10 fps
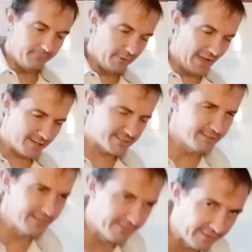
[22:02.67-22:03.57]
if you're
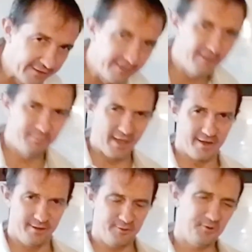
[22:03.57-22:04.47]
actually thinking
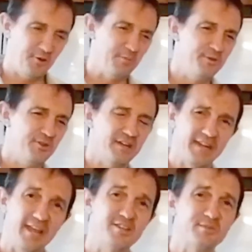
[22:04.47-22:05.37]
about it,
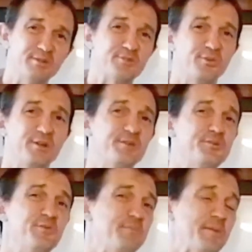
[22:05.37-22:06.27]
communication
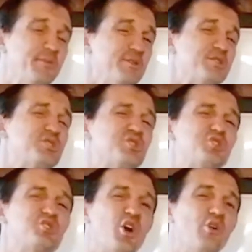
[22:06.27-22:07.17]
between two people is
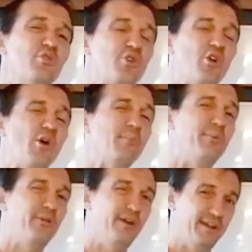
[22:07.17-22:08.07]
so
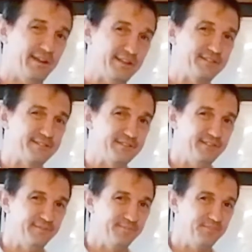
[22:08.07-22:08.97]

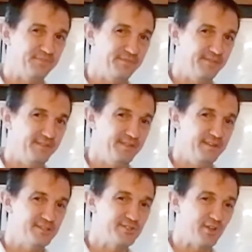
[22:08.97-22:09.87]
complex.
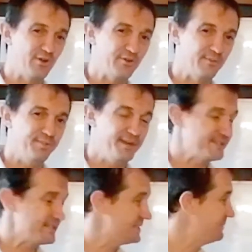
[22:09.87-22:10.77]
So
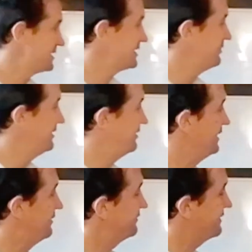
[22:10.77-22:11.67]
complex, especially when
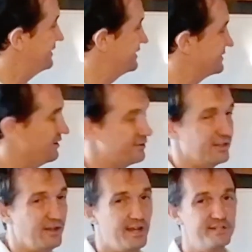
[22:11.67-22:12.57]
you hear things
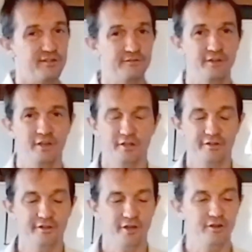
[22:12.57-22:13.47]
along the lines of,
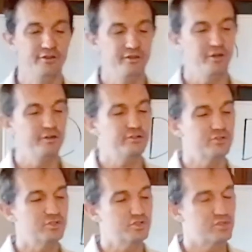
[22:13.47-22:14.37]
you know, you
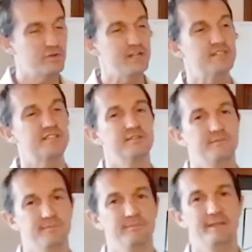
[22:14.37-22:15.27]
don't
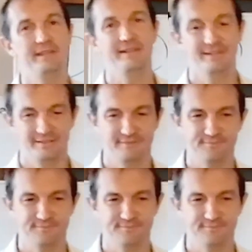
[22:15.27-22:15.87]
trust me.